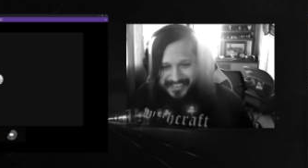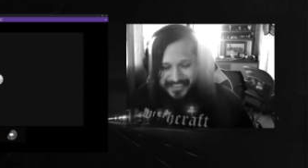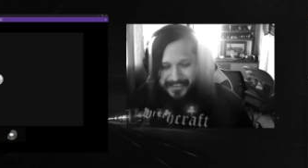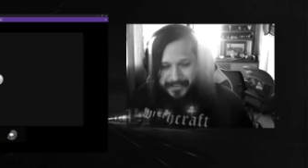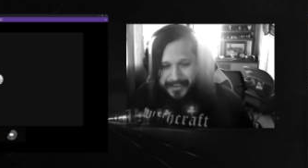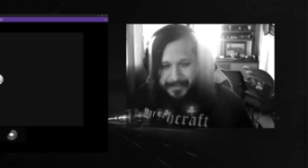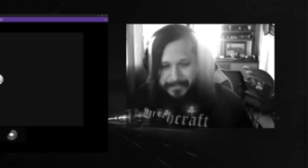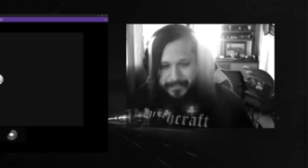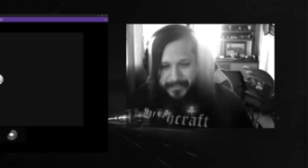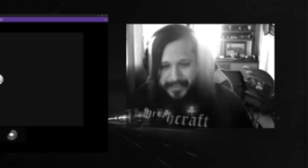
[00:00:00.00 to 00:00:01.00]
Okay.
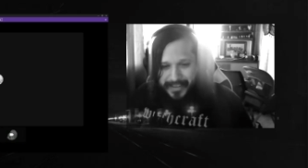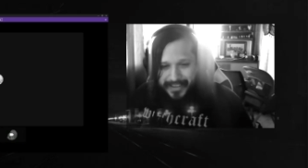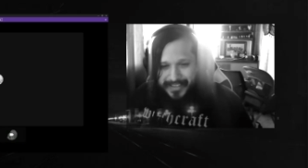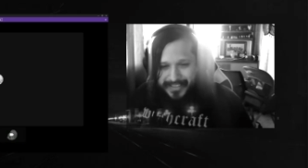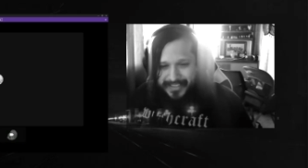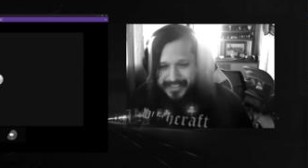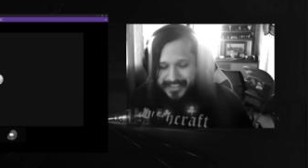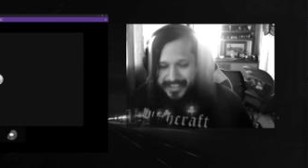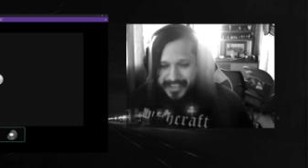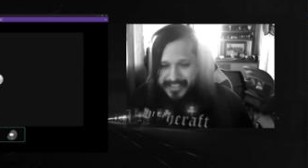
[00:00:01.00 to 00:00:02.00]
So this is the
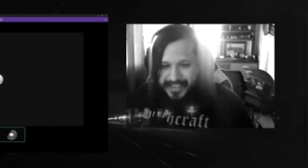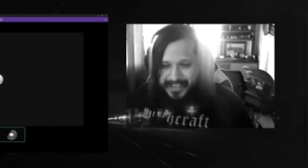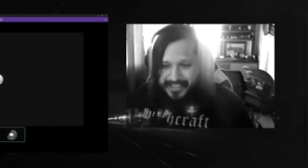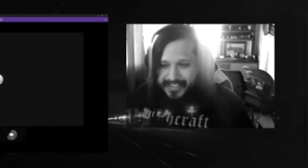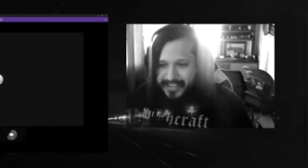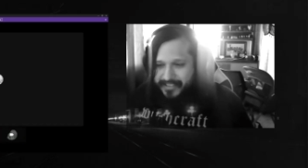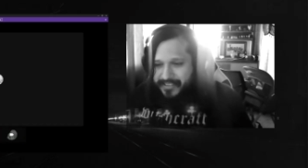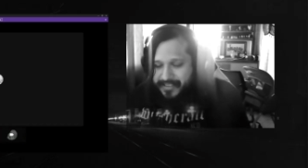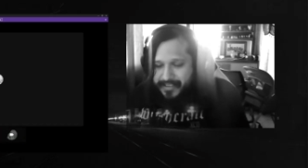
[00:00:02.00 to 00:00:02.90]
last yeah. kind of section.